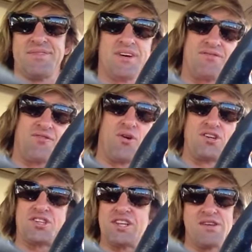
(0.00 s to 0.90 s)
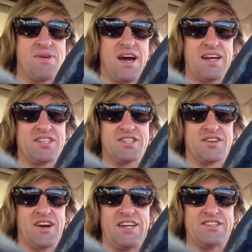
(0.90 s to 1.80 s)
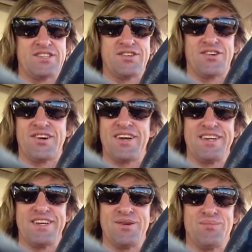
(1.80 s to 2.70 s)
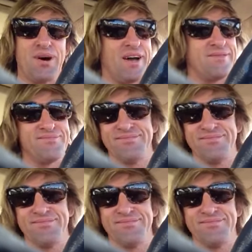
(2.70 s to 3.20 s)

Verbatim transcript: Unfortunately, man, it's a great story, dude, but